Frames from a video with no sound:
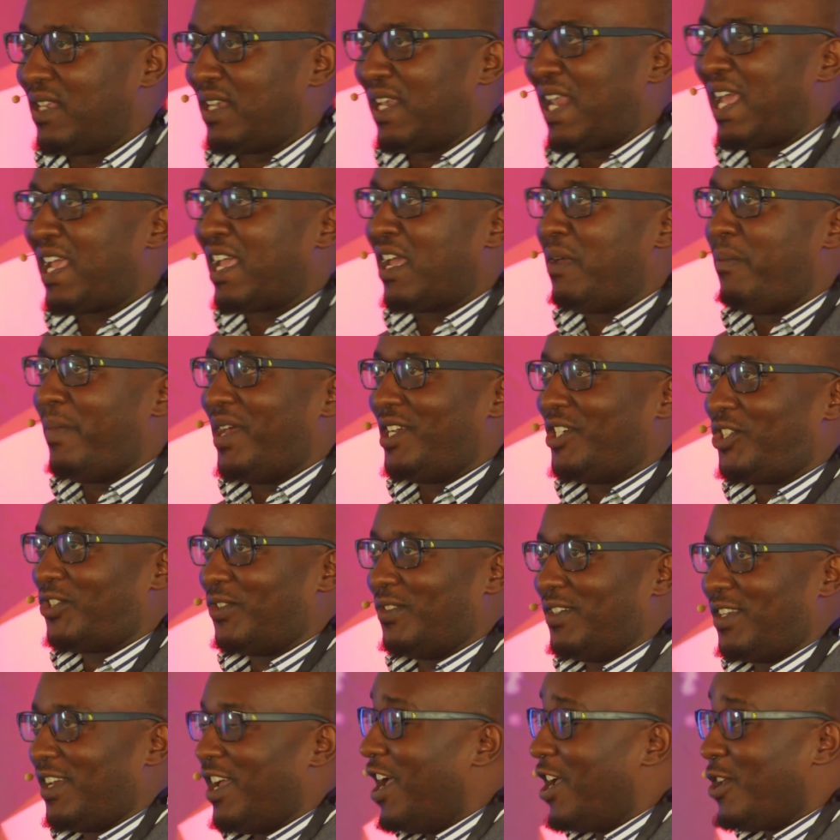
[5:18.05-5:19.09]
And like I
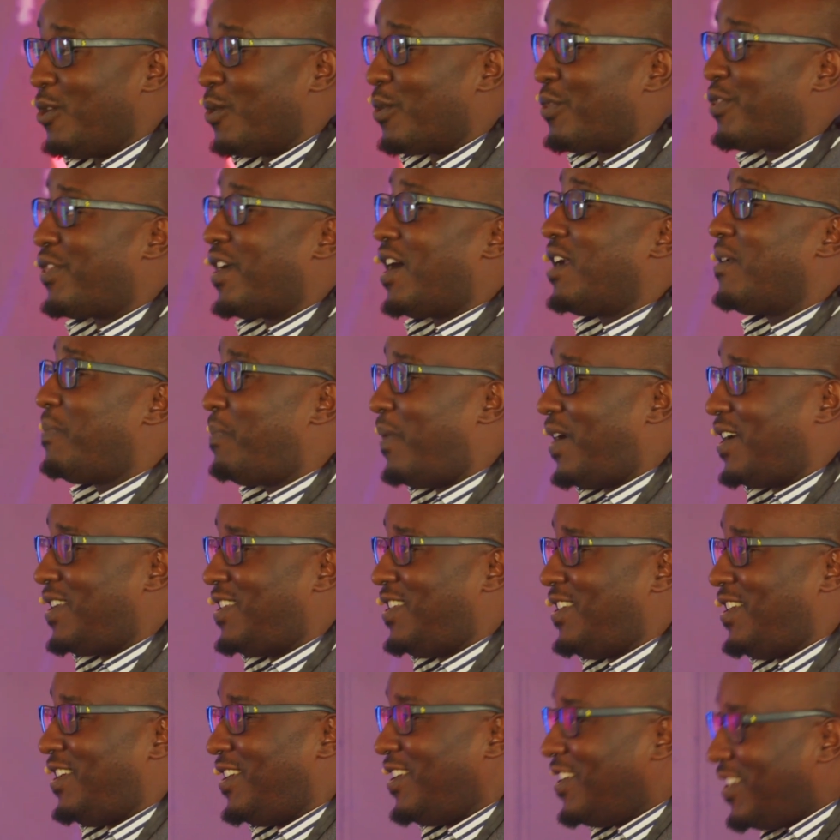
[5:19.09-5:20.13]
mentioned, your third
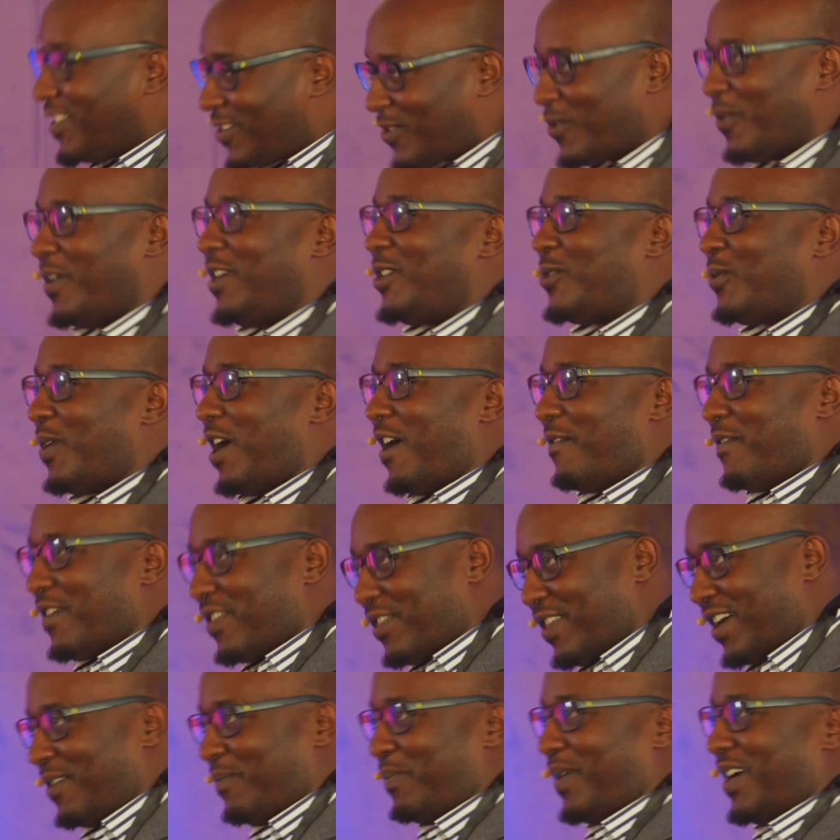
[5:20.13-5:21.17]
party is going to have a
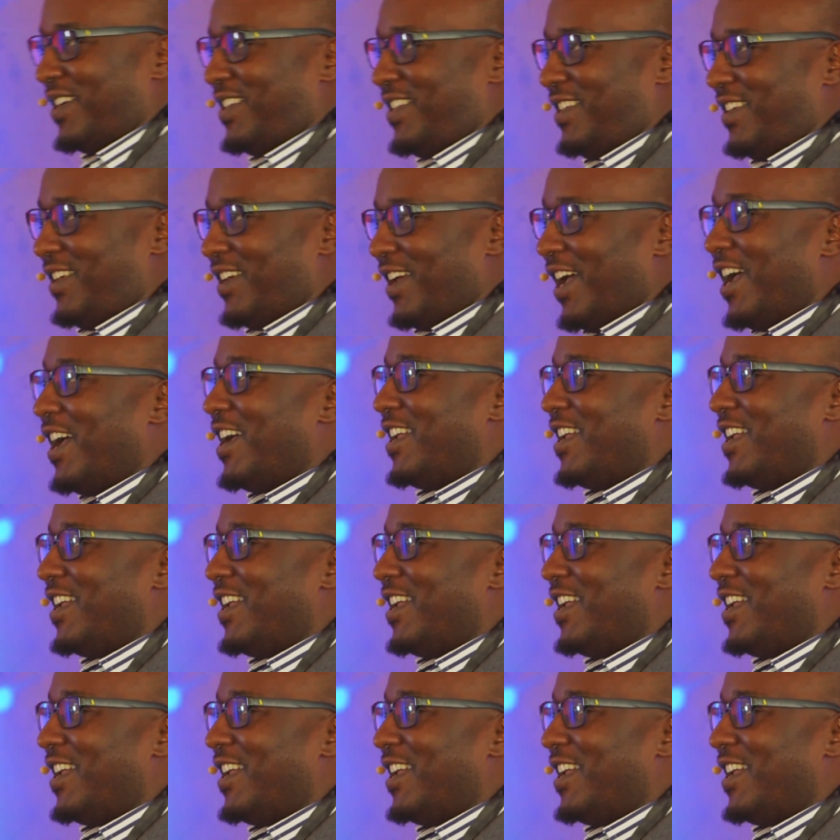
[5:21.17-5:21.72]
third party.